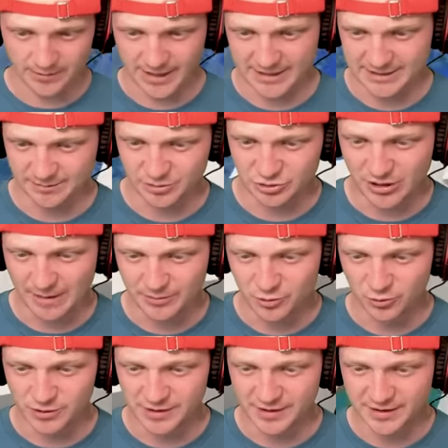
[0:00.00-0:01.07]
we got some
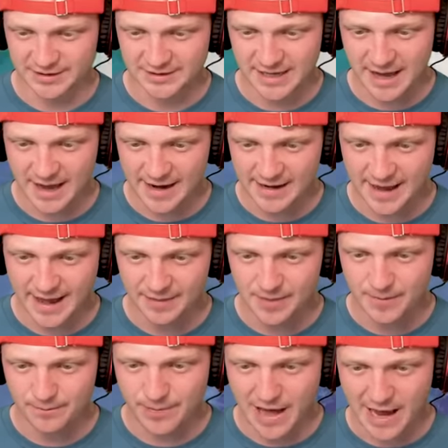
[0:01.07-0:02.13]
trapdoors on the side and
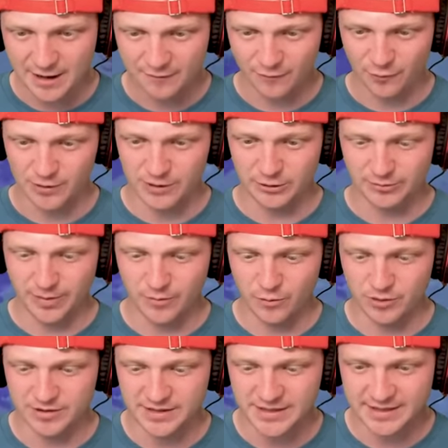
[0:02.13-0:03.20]
the back for a little bit
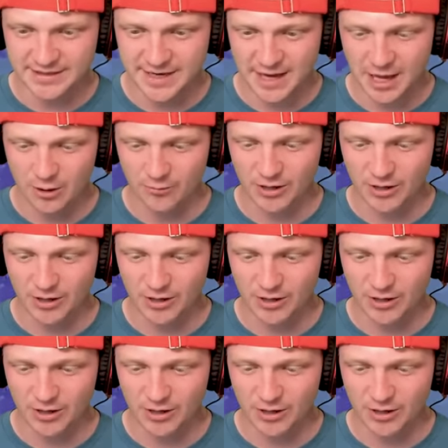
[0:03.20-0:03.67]
more detail detail.